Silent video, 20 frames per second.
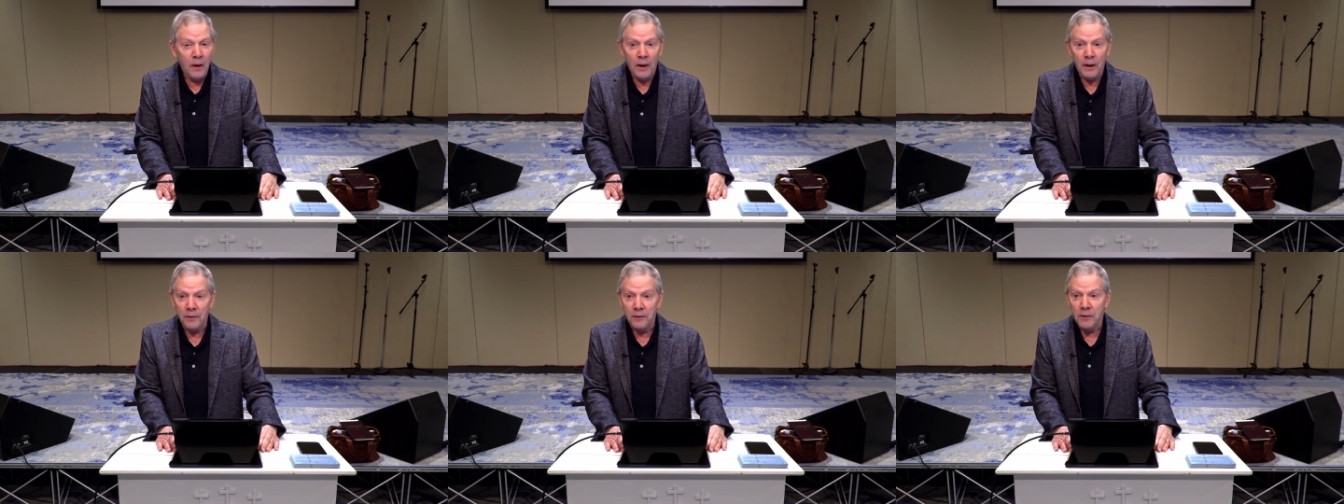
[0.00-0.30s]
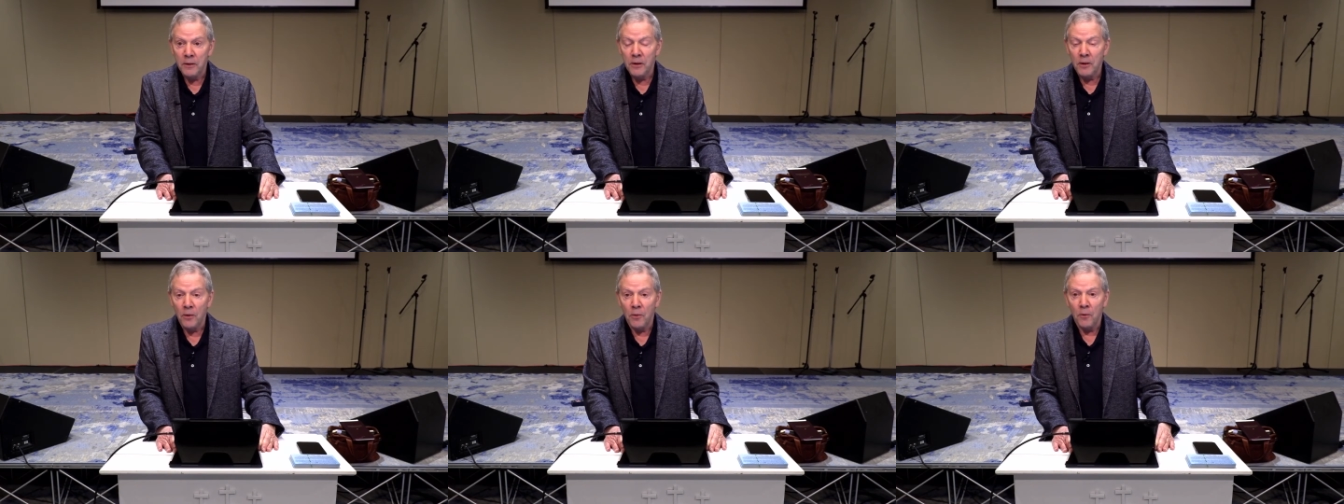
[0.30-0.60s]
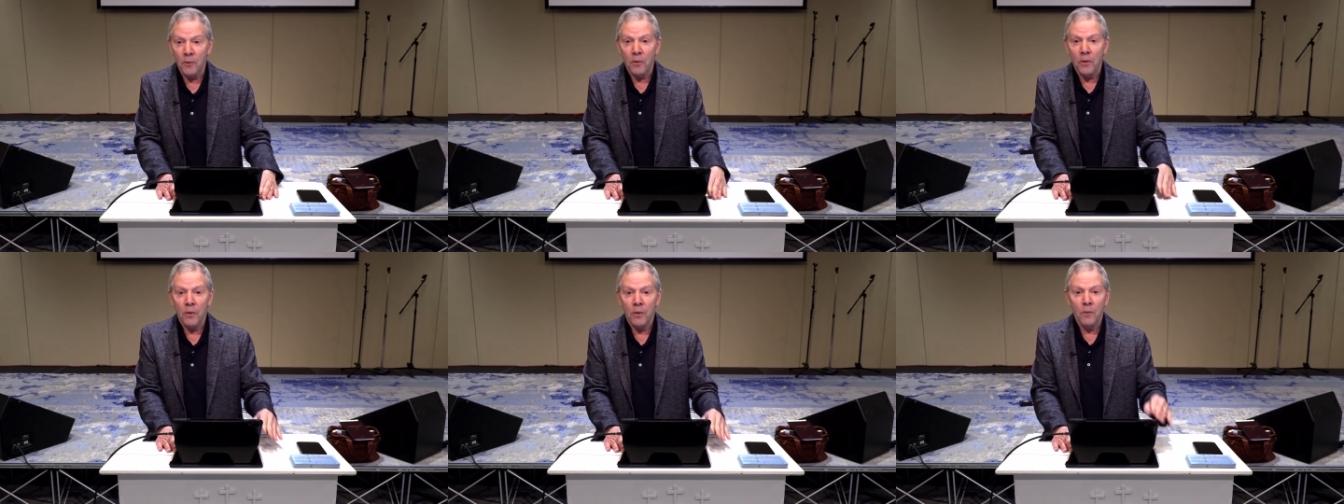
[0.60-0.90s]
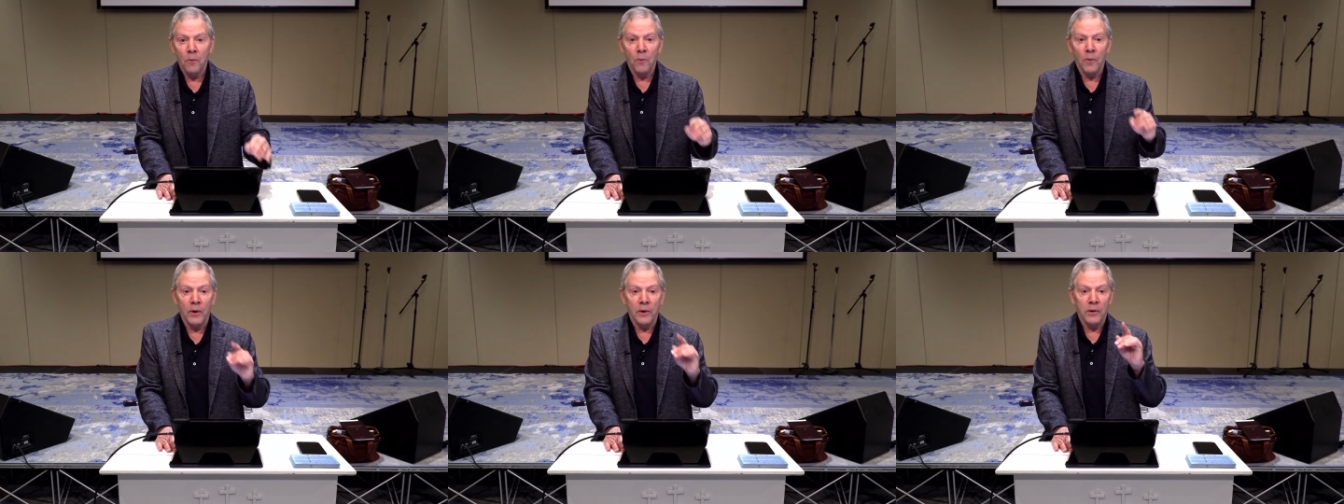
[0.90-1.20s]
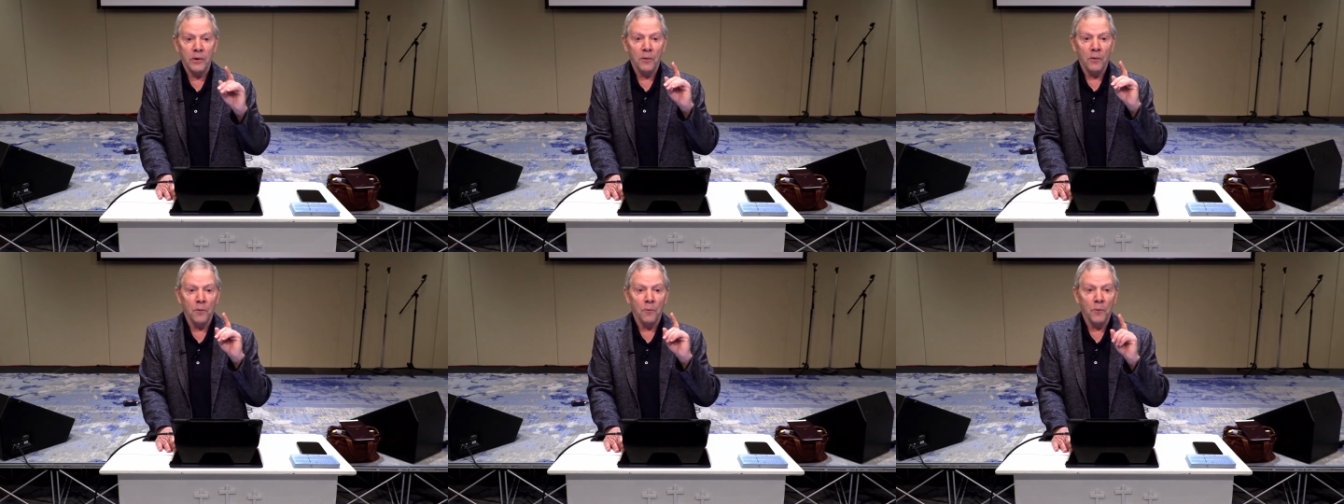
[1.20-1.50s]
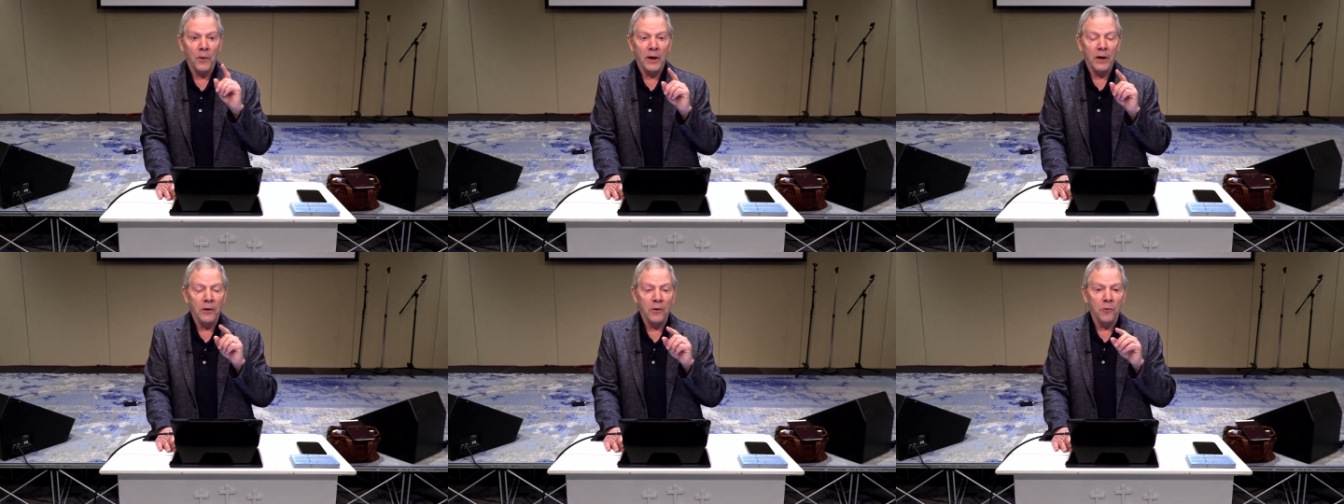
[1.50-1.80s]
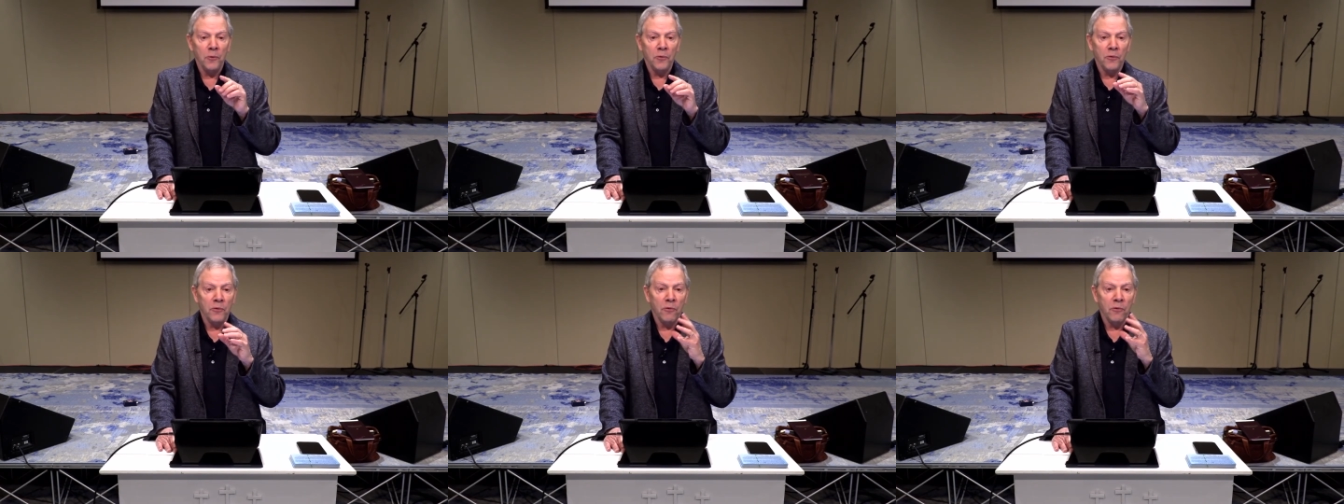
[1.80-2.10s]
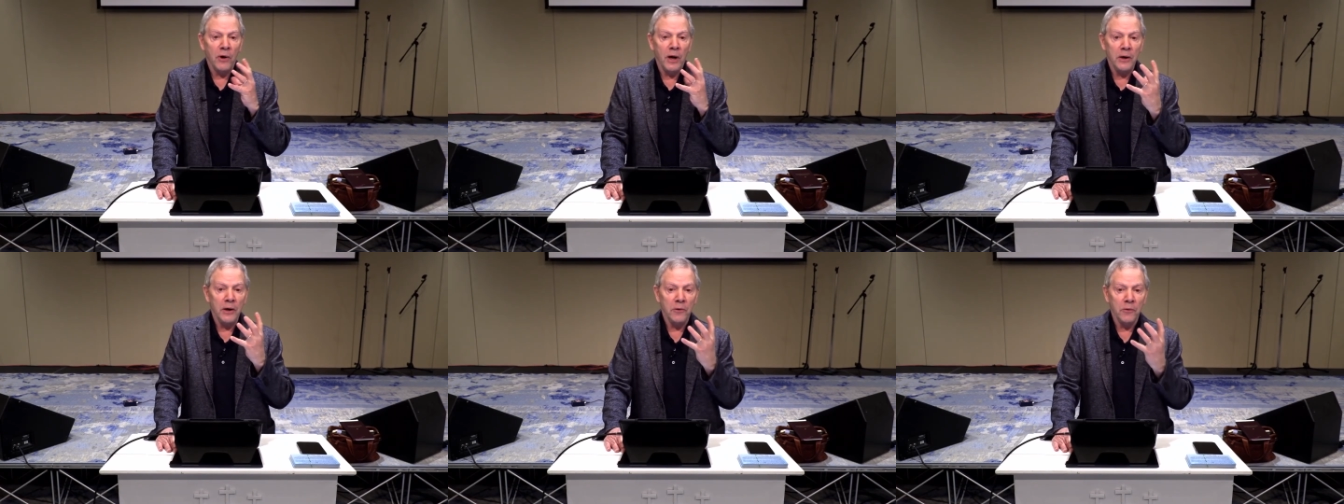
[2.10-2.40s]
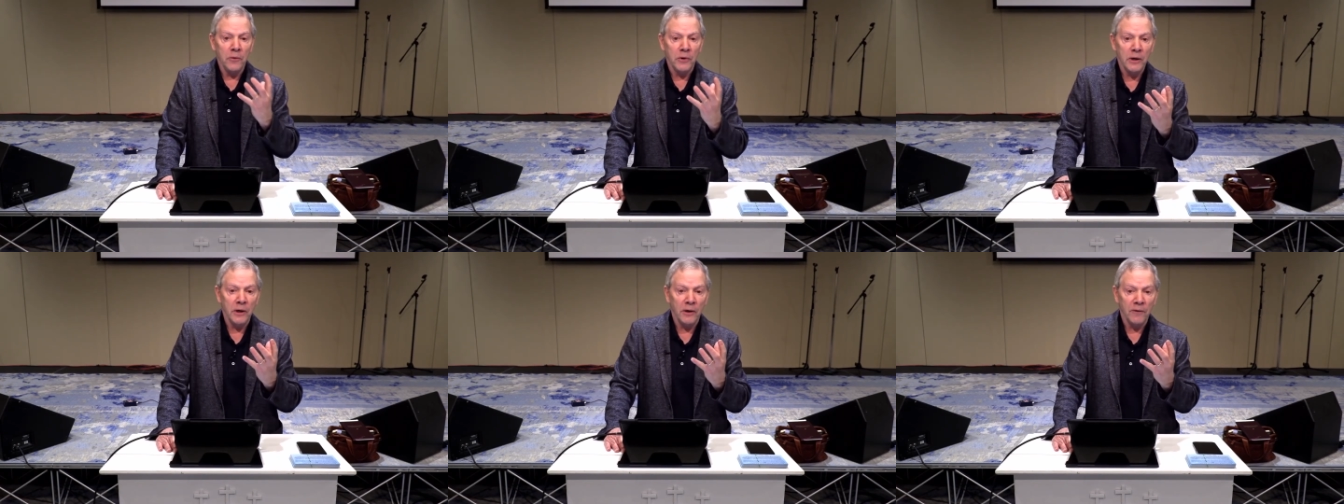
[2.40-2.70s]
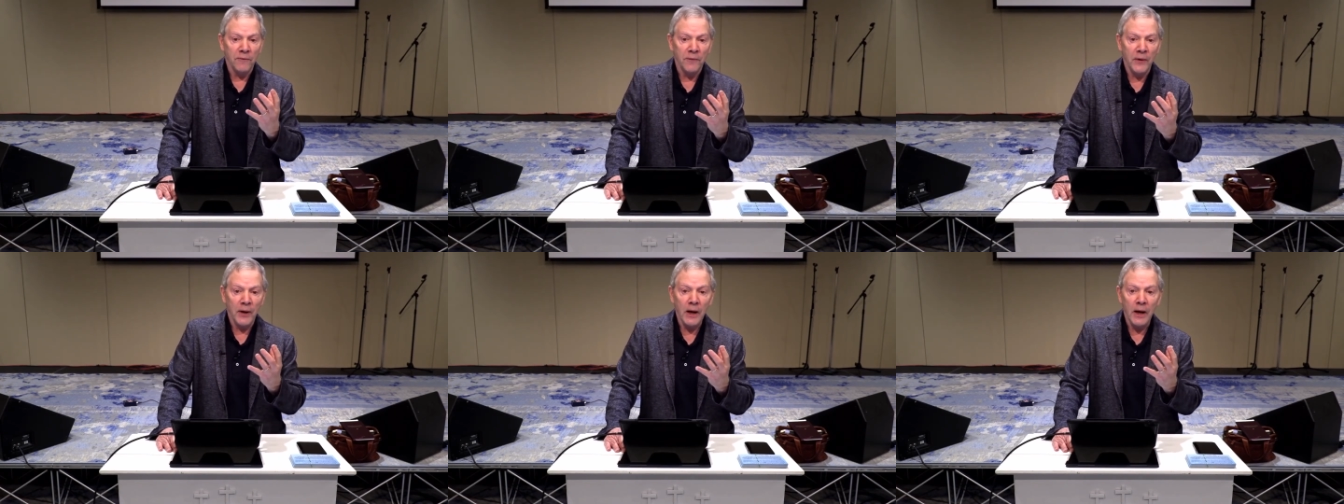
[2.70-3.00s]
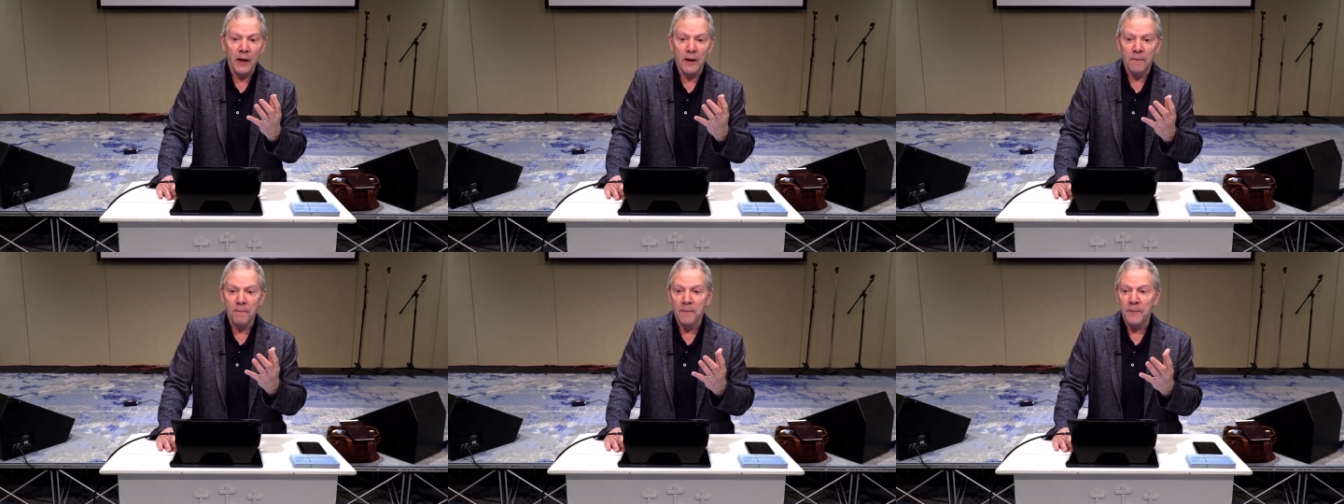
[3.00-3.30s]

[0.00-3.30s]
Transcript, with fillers: And so what a way you train yourself that,